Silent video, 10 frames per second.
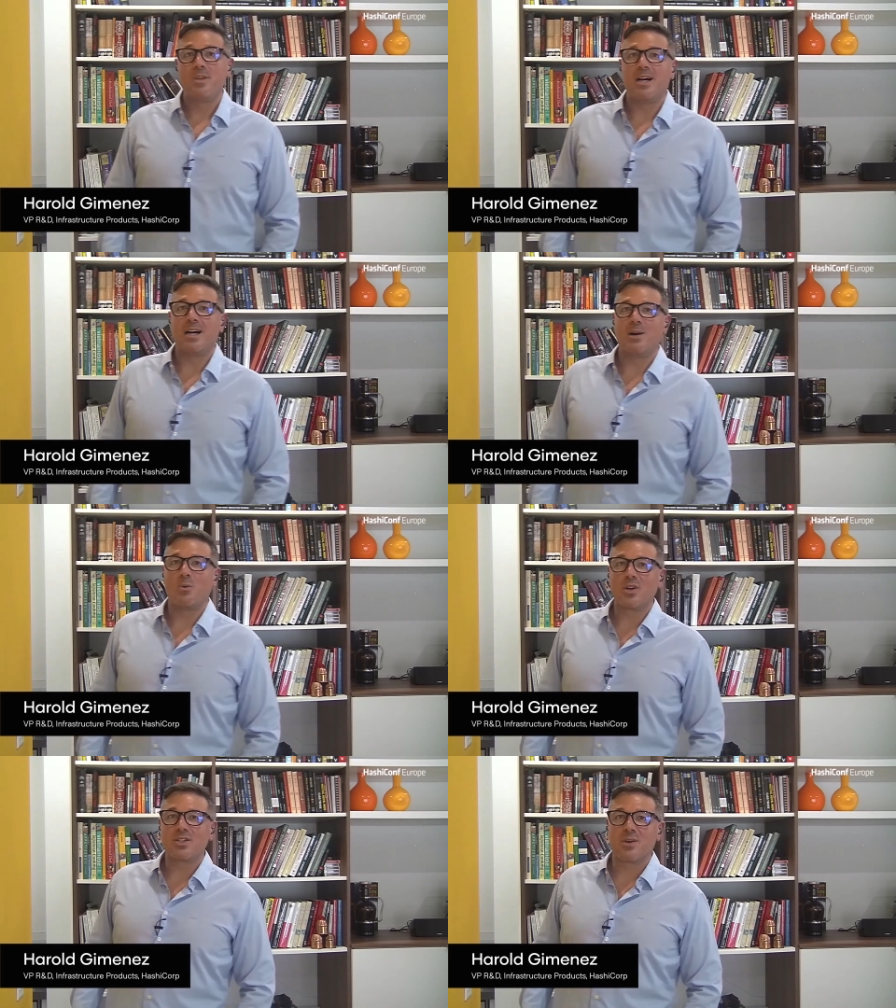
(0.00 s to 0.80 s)
Uh,
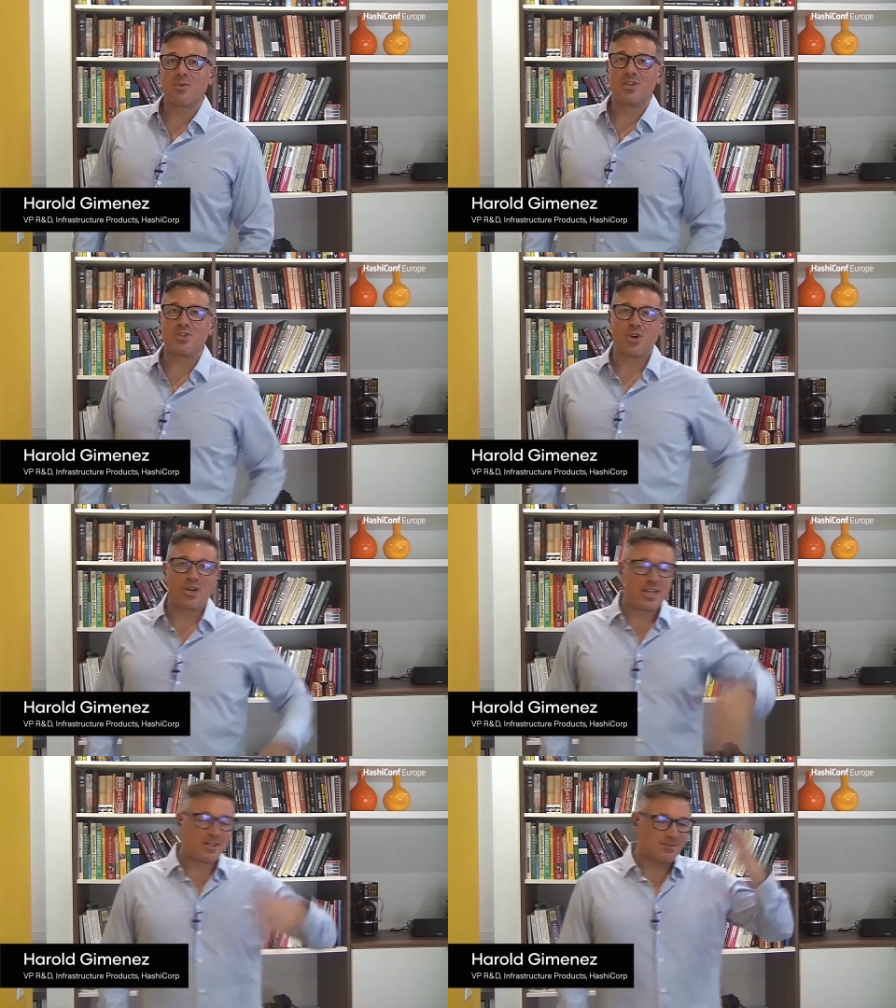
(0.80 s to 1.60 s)
we're going to start with the
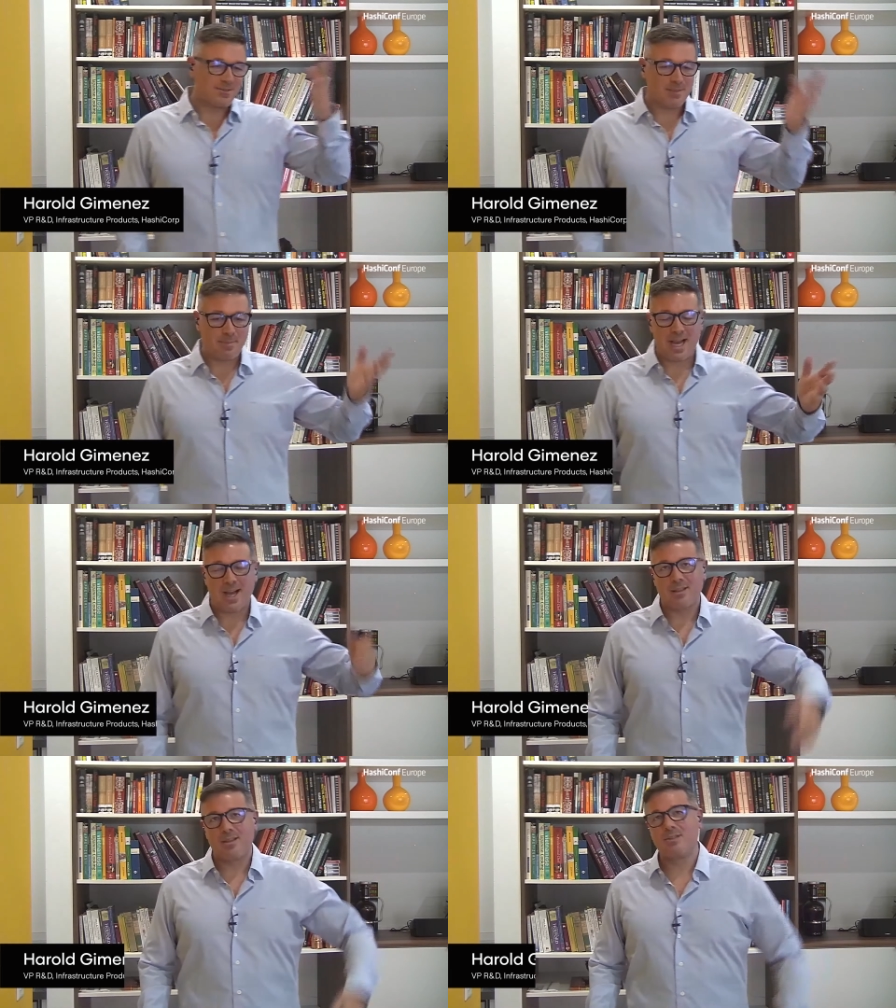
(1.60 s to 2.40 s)
journey, the
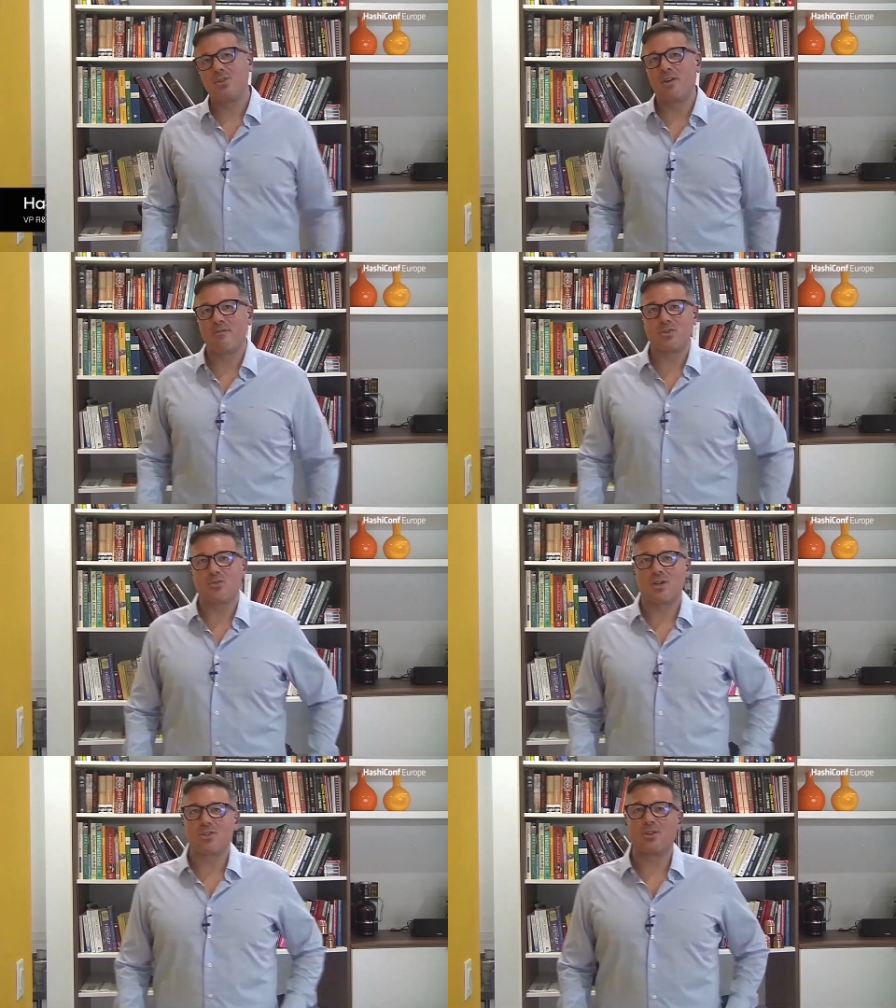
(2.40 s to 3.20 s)
path to
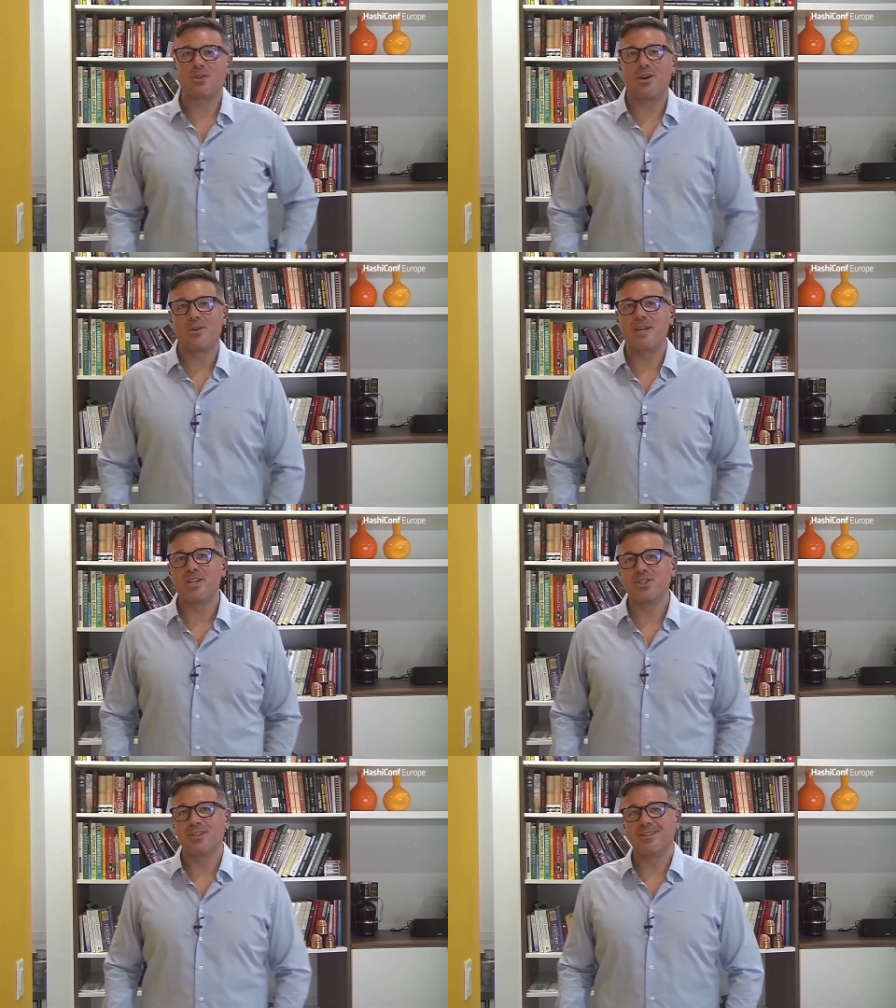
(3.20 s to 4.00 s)
infrastructure
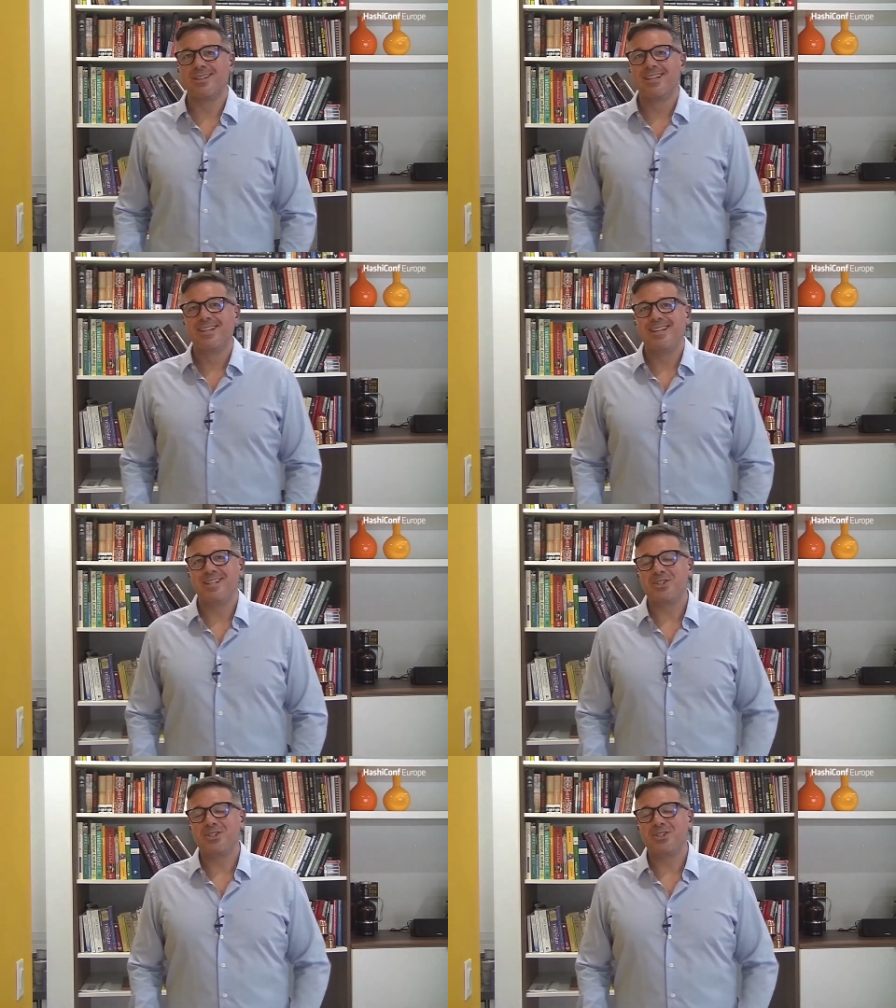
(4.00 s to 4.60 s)
automation, and